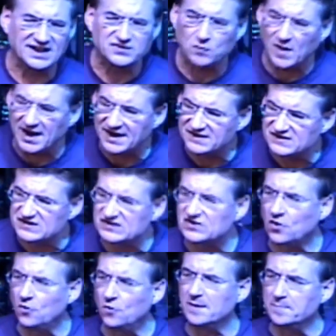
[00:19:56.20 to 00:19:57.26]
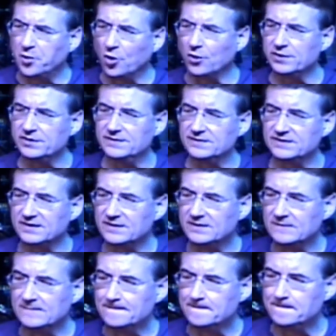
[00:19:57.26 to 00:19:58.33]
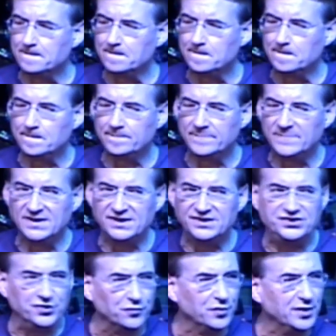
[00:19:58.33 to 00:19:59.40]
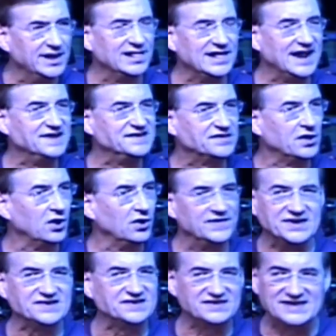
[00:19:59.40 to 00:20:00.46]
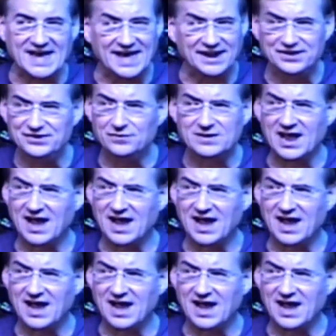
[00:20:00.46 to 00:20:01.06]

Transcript: that's why it's so important. Do you realize, though, this is not a new